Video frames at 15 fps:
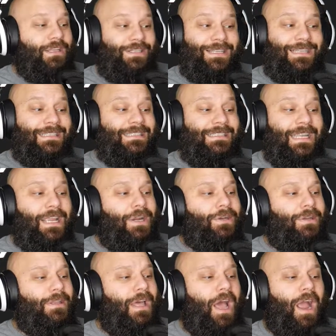She is dear
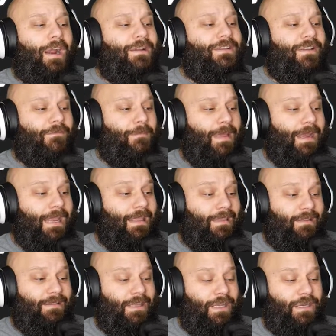to the hearts of many.
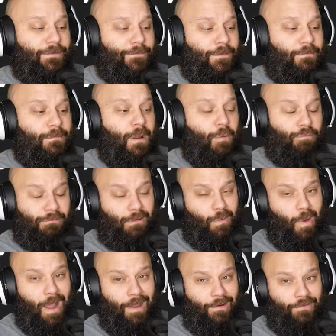This interview
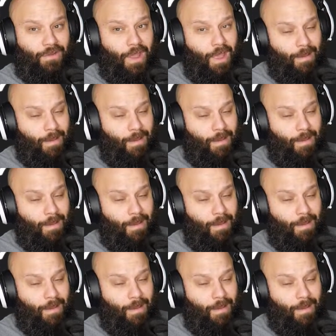requires